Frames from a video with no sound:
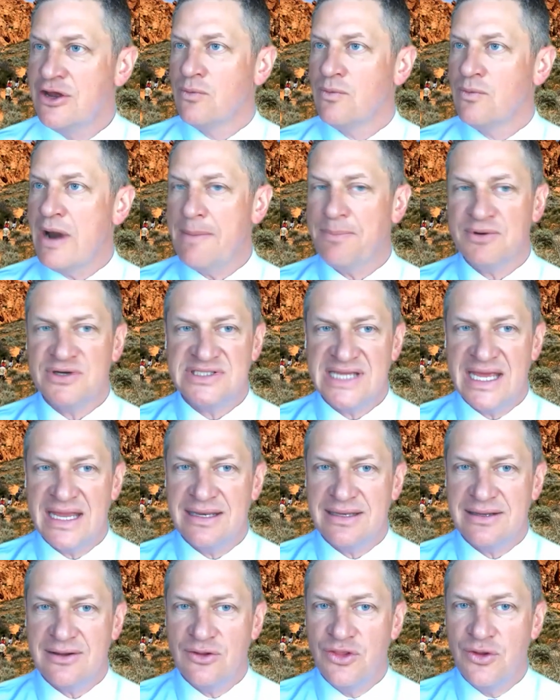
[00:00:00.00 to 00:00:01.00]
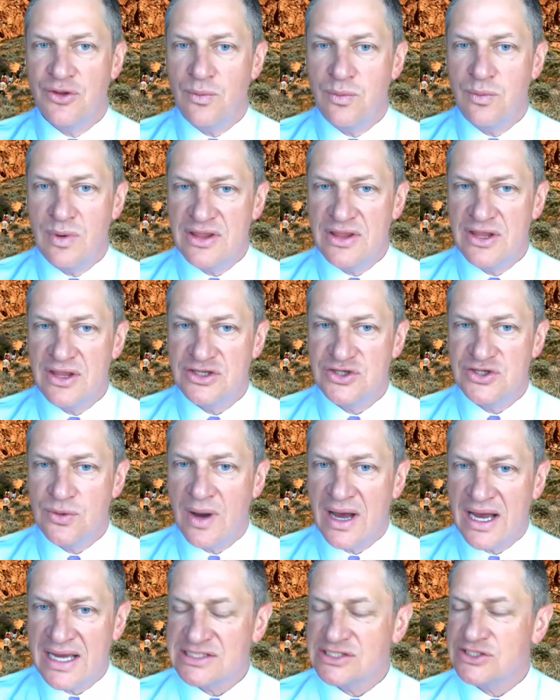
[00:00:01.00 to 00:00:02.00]
represent the, the
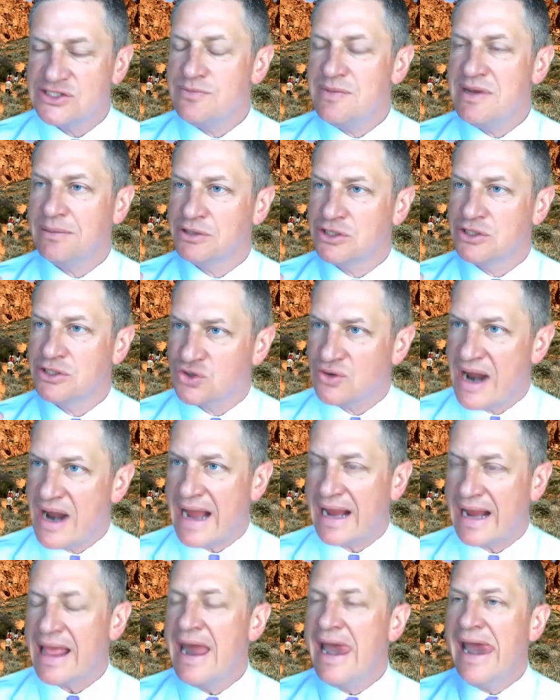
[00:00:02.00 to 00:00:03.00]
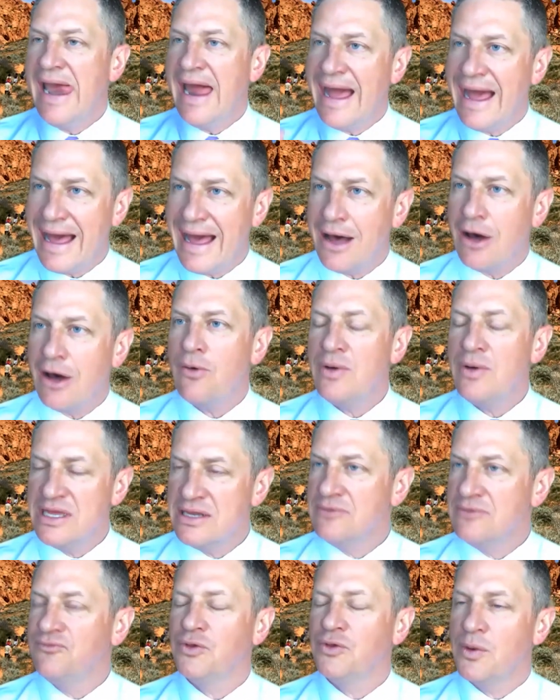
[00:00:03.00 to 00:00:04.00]
to us to be able to track how
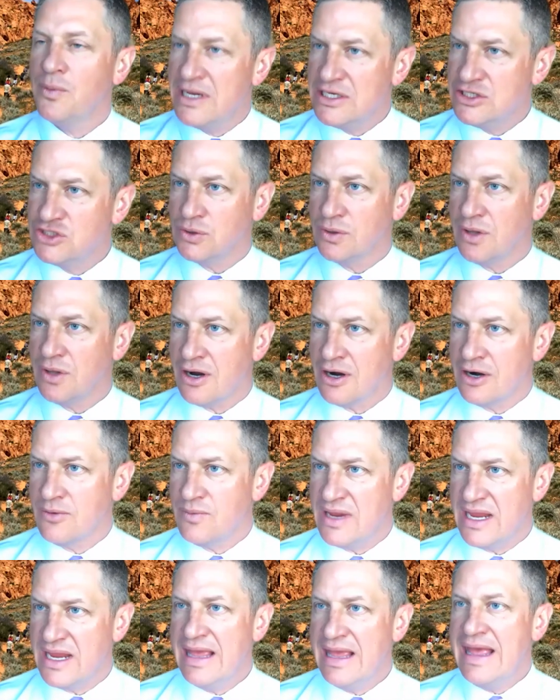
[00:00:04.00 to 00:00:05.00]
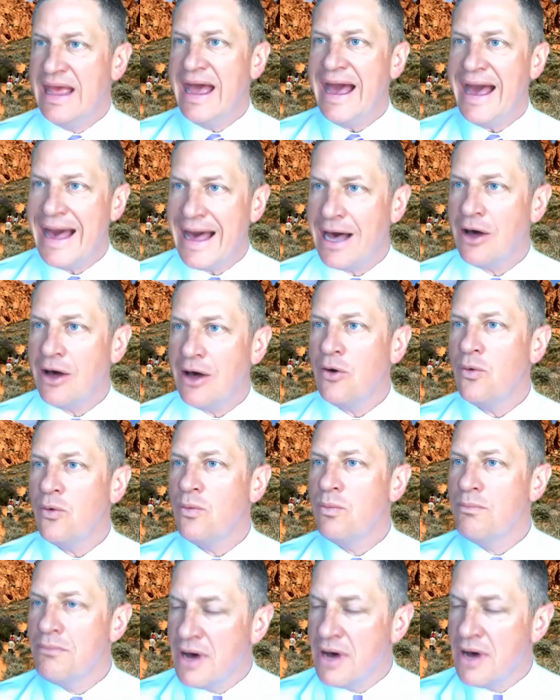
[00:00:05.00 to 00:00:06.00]
influential are we
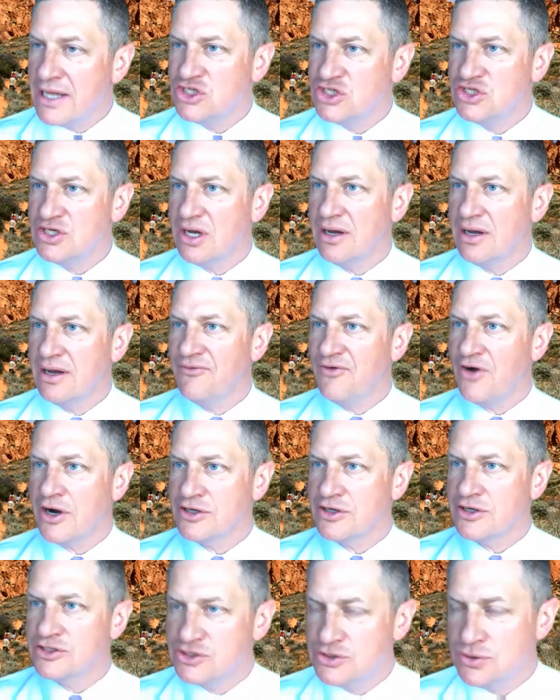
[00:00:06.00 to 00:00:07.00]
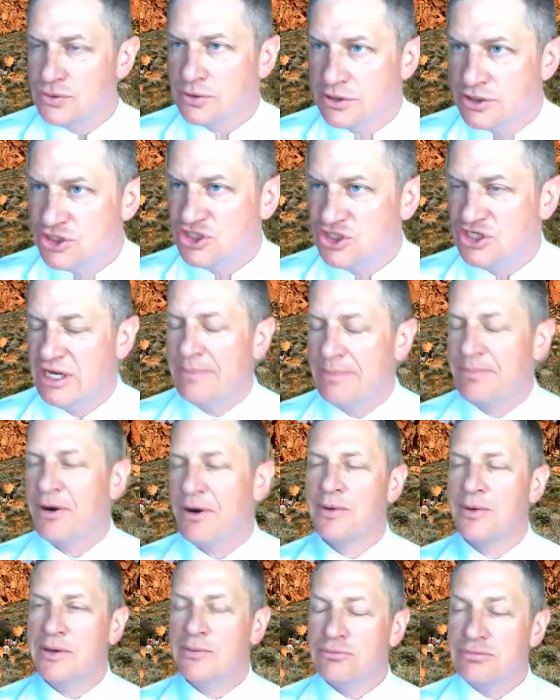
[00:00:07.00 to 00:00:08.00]
how much of our stewardship
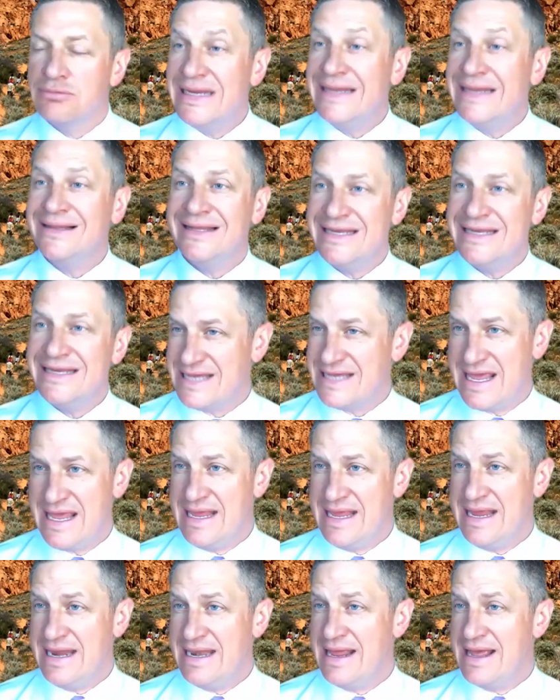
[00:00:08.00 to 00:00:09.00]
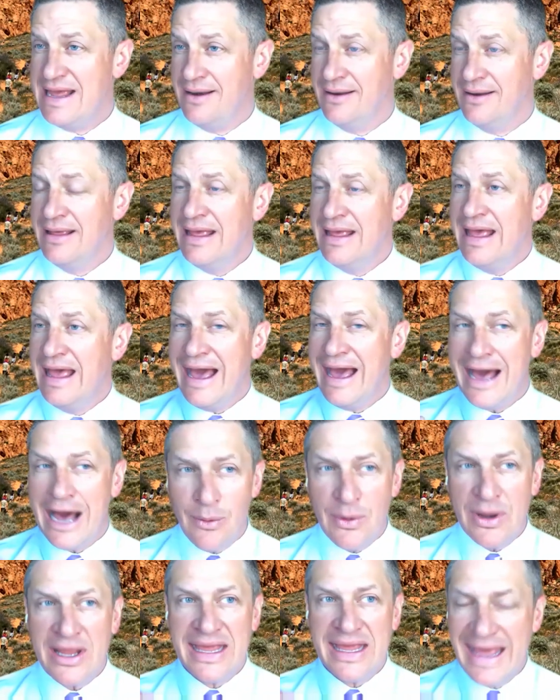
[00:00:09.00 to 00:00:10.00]
are we really taking in
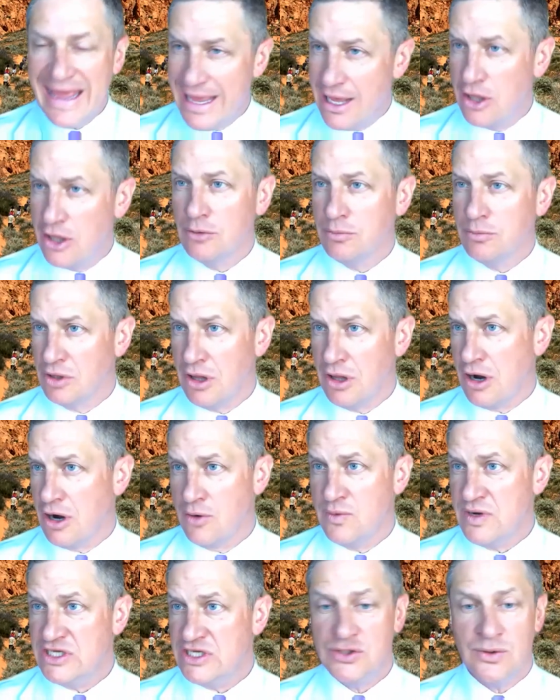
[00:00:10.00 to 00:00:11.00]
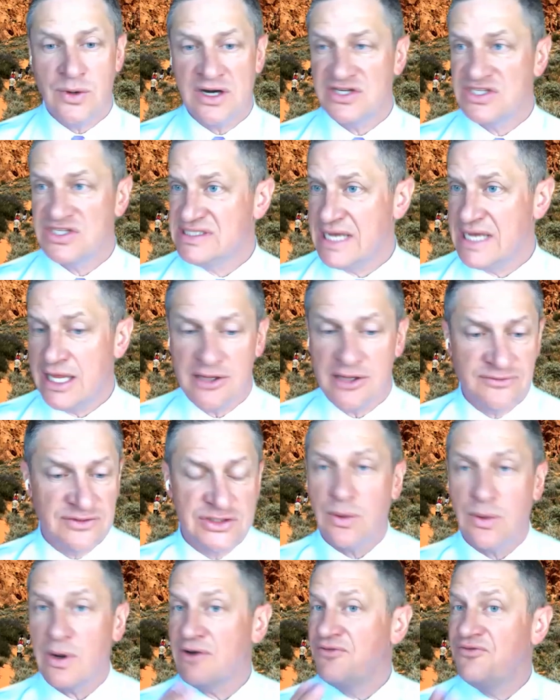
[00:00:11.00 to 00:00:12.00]
how accountable are we to ourselves
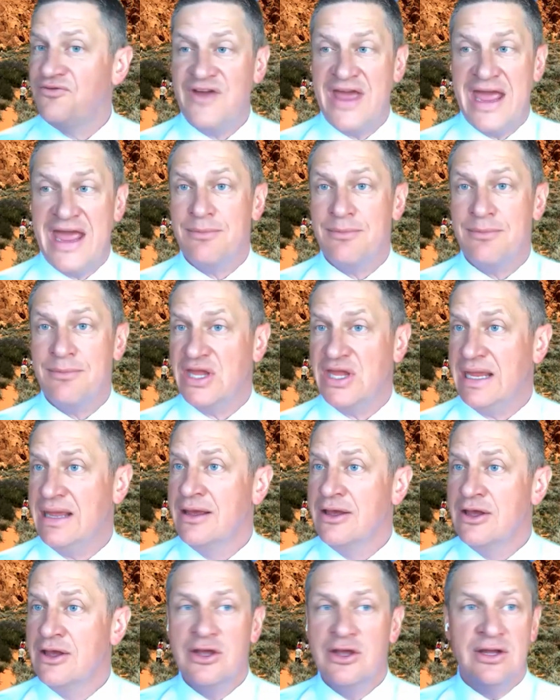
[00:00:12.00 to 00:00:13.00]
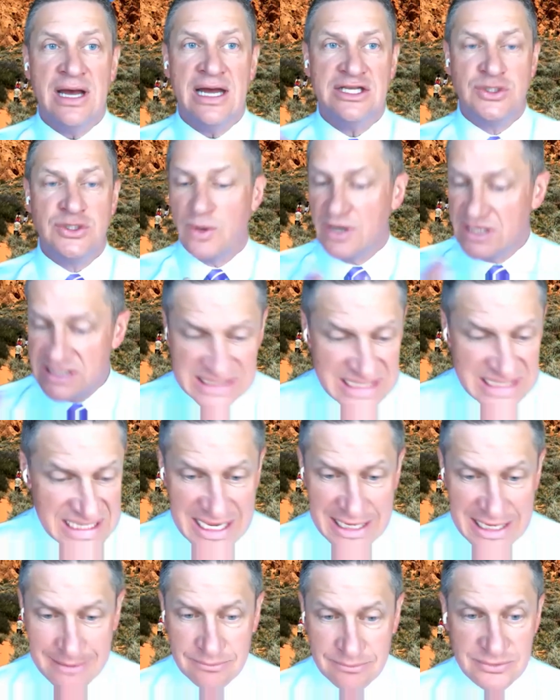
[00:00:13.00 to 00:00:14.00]
to our family uh, to our
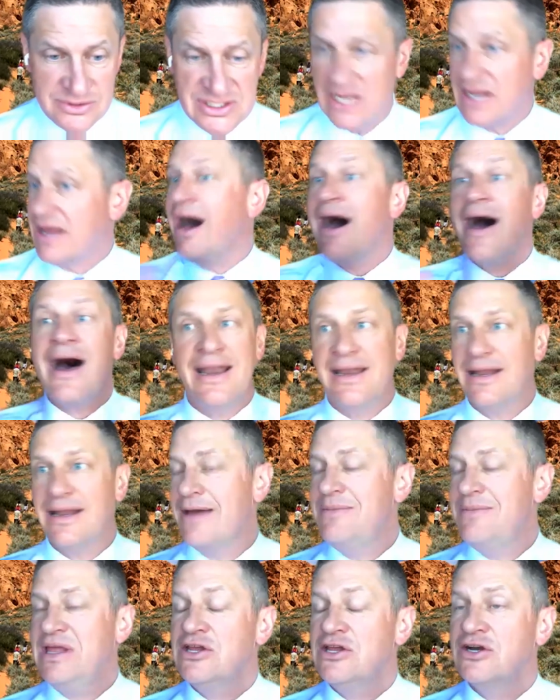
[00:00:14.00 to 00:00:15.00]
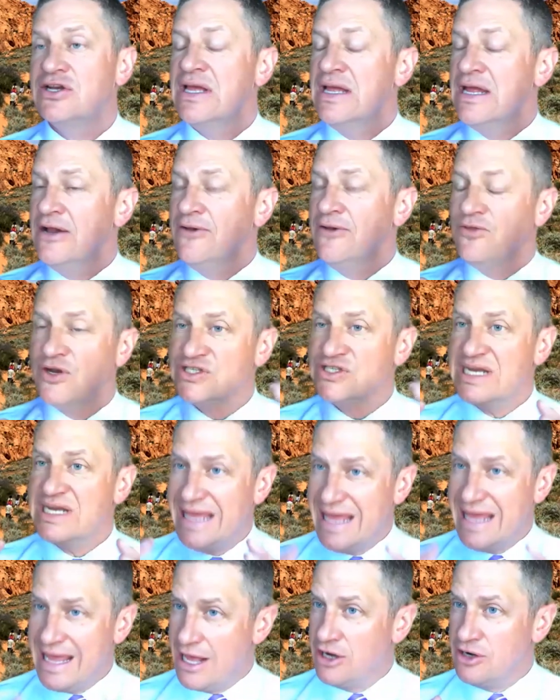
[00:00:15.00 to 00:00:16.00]
team to god i mean there there's an
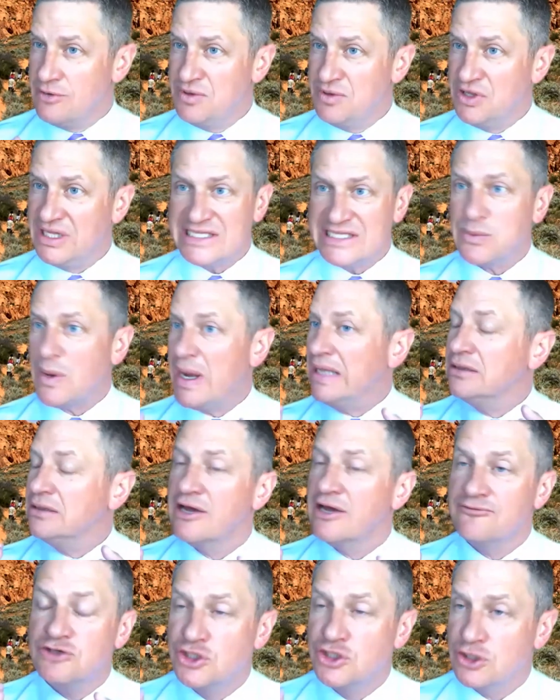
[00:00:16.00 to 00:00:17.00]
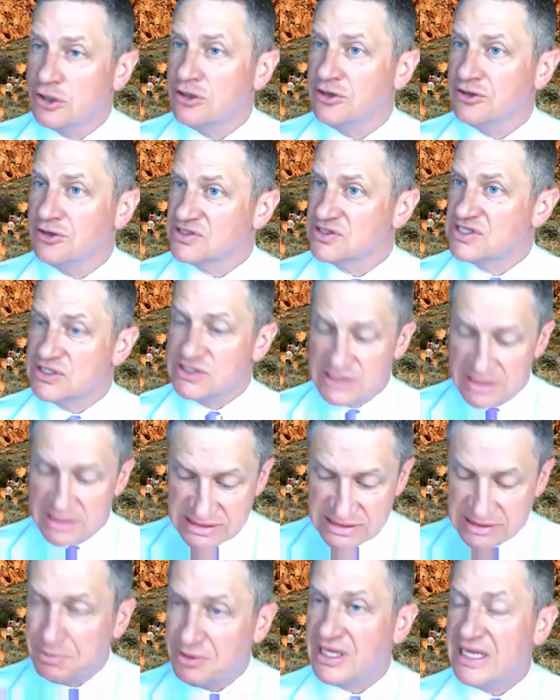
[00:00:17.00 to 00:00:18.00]
accountability that's why i love journals there's a,
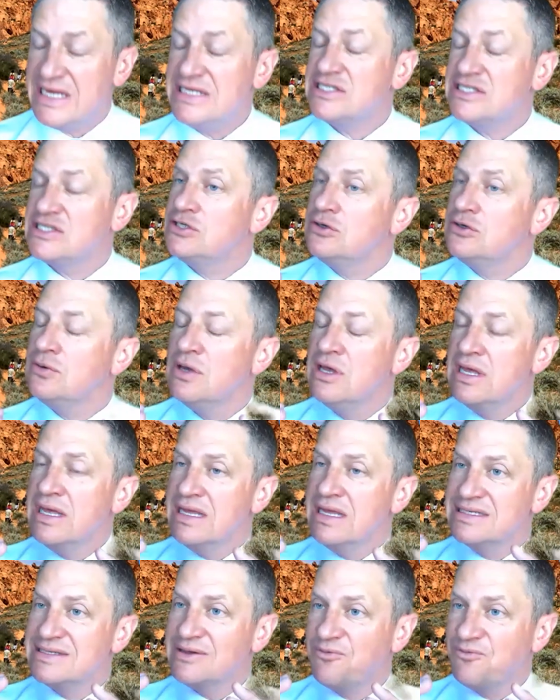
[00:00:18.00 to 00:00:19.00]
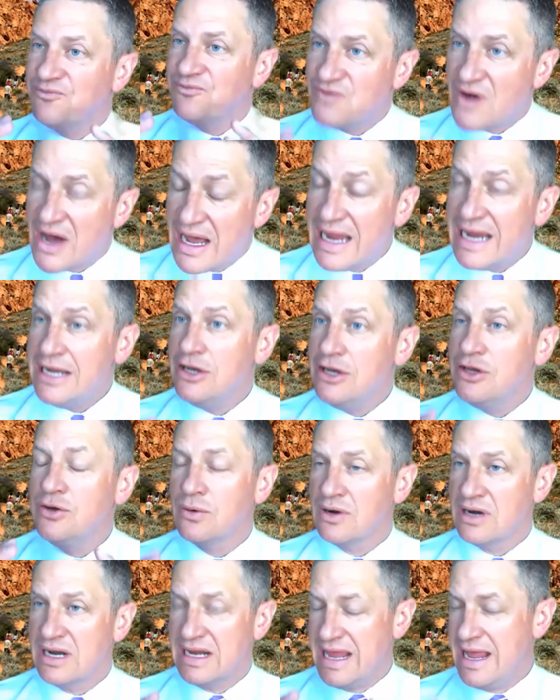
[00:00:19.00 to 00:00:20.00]
it's a place to define
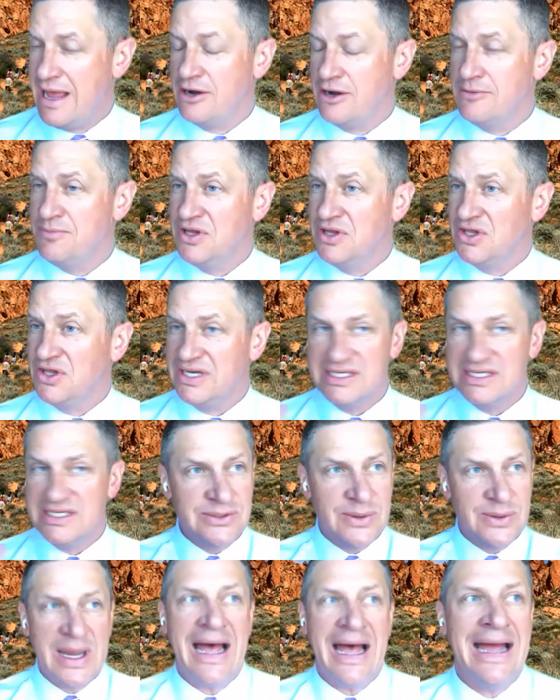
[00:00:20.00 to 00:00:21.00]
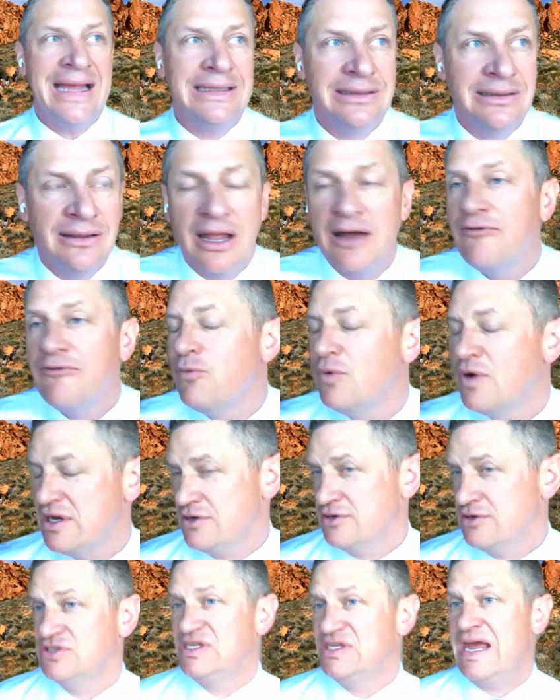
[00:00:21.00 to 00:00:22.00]
your accountability so I, I love what
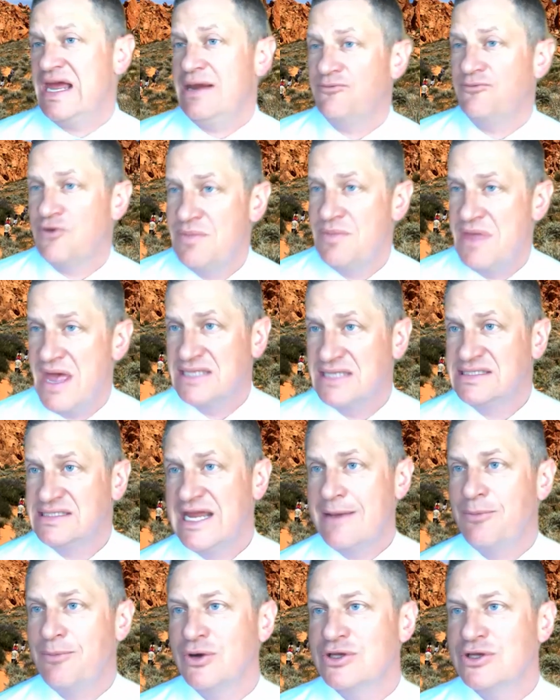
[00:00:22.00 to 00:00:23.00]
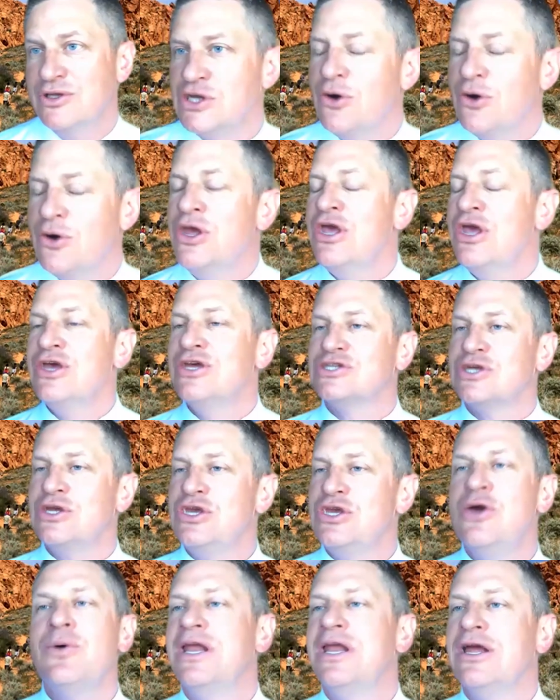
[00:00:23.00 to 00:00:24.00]
you're saying from that standpoint so so
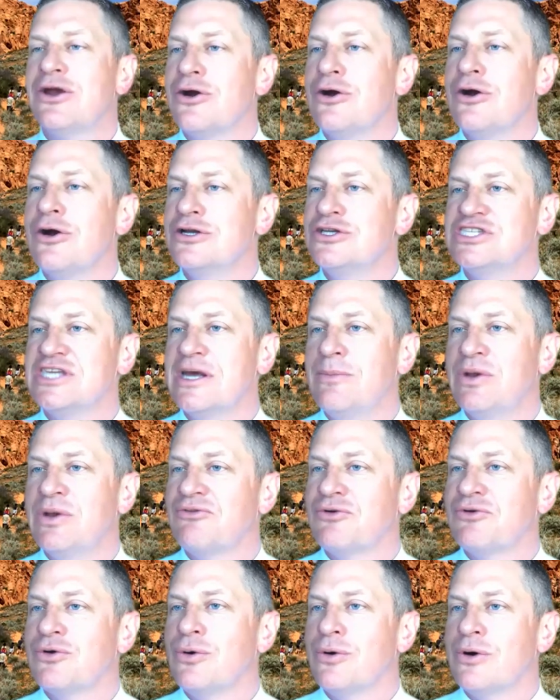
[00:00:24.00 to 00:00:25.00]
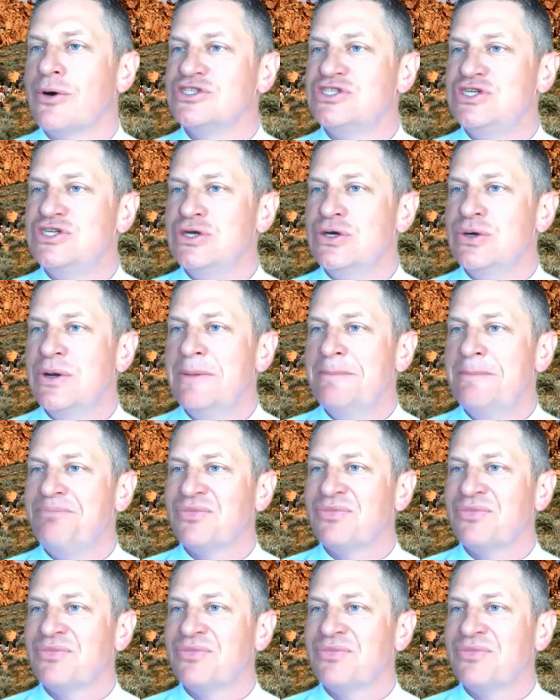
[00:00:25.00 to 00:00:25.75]
you would encourage someone of course to